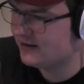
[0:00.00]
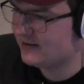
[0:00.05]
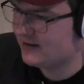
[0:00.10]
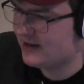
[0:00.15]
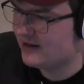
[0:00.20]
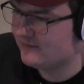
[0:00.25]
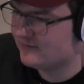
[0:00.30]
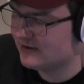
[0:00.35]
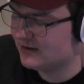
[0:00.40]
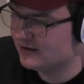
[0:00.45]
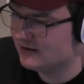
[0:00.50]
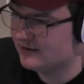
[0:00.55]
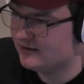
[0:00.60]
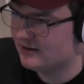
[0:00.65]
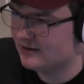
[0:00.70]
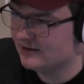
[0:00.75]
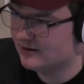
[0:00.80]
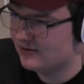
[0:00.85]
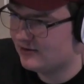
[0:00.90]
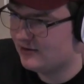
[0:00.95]
and they have
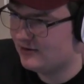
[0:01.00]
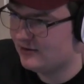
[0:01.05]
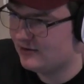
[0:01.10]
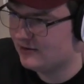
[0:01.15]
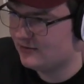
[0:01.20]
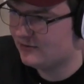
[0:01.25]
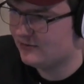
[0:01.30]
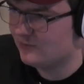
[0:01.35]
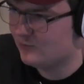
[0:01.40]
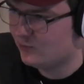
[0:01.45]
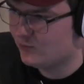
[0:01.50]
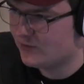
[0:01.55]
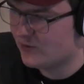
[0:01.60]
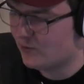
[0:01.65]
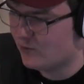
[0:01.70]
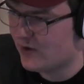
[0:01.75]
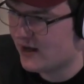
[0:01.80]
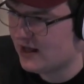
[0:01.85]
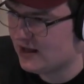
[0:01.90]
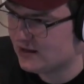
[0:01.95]

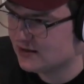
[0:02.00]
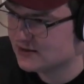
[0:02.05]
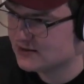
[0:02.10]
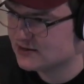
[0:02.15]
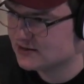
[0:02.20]
the wings,